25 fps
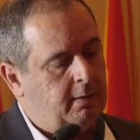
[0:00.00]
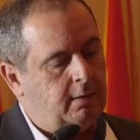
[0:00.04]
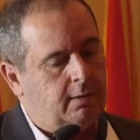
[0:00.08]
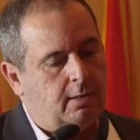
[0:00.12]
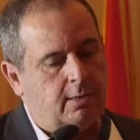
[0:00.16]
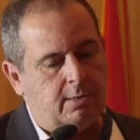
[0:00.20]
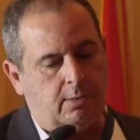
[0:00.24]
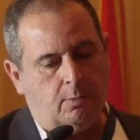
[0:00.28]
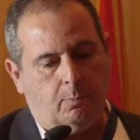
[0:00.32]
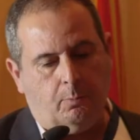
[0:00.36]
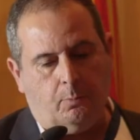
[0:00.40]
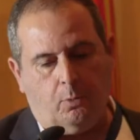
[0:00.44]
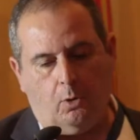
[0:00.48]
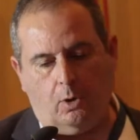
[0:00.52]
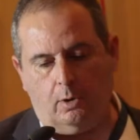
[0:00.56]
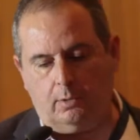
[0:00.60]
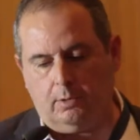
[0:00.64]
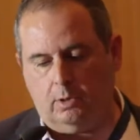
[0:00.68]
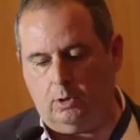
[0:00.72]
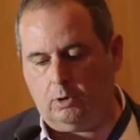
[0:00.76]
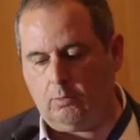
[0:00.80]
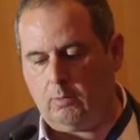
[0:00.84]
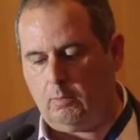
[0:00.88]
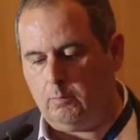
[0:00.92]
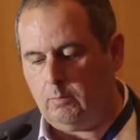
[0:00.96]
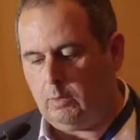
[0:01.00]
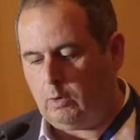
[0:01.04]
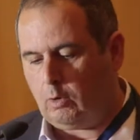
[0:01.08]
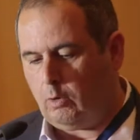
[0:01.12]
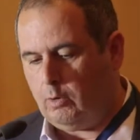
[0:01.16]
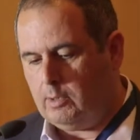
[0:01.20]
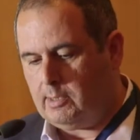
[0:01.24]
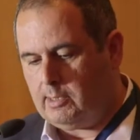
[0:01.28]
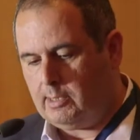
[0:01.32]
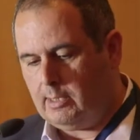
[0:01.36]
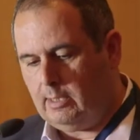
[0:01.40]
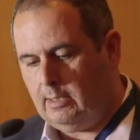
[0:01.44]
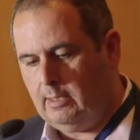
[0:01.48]
is important when we
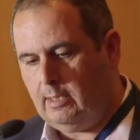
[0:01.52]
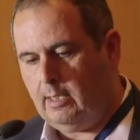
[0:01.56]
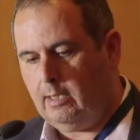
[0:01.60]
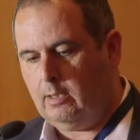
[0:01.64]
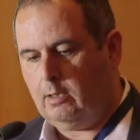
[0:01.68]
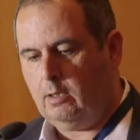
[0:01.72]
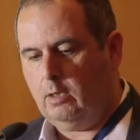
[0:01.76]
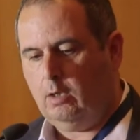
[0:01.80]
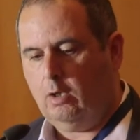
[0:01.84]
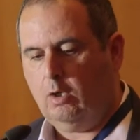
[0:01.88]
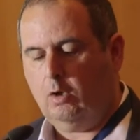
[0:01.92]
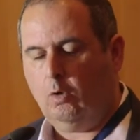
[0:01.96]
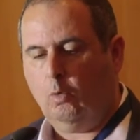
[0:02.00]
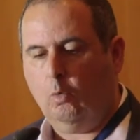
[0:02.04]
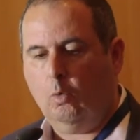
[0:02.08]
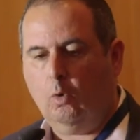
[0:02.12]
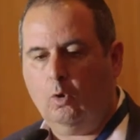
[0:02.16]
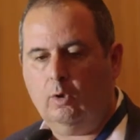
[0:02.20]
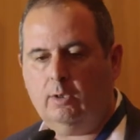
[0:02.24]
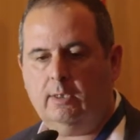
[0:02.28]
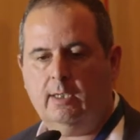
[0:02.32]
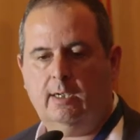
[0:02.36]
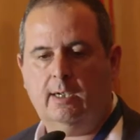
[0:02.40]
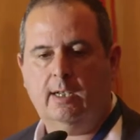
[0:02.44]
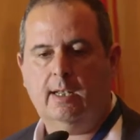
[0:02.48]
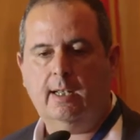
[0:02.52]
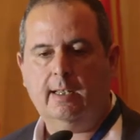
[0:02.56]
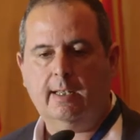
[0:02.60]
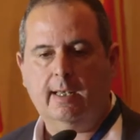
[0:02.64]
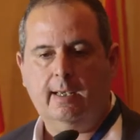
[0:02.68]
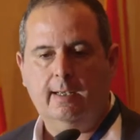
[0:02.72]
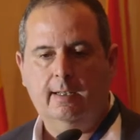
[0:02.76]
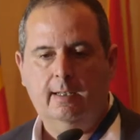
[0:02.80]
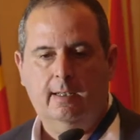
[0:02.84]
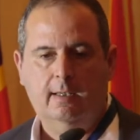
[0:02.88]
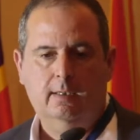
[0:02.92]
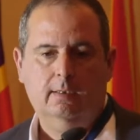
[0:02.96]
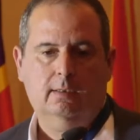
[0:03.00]
consider water in an
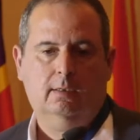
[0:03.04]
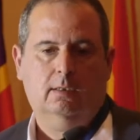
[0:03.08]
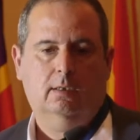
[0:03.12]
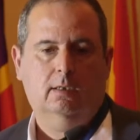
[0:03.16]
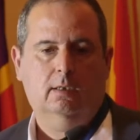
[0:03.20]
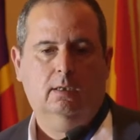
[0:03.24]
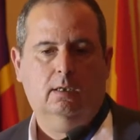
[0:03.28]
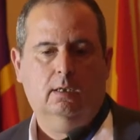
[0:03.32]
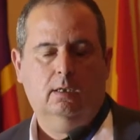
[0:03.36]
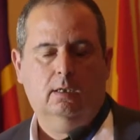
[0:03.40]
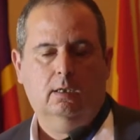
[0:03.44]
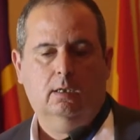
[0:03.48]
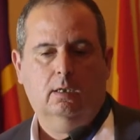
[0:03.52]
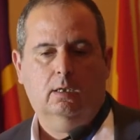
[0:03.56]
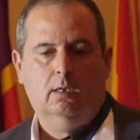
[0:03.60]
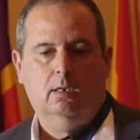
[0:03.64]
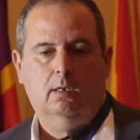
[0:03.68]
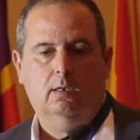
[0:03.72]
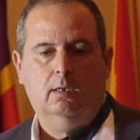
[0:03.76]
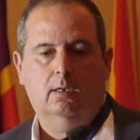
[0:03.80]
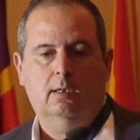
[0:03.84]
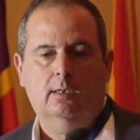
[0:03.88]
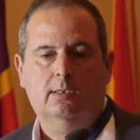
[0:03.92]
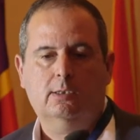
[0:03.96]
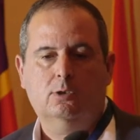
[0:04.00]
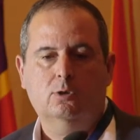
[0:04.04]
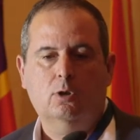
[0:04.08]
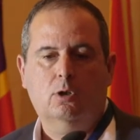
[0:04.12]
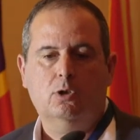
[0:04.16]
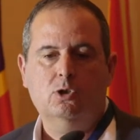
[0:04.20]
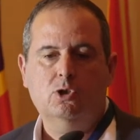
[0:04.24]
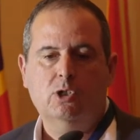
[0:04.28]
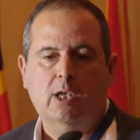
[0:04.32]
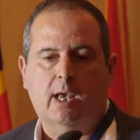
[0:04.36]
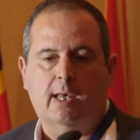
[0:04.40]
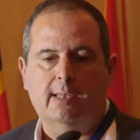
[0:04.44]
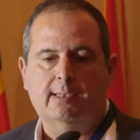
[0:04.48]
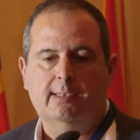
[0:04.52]
island, it's not
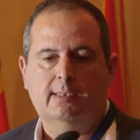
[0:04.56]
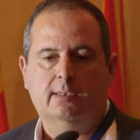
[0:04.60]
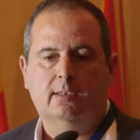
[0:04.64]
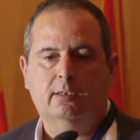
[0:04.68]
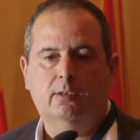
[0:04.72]
just the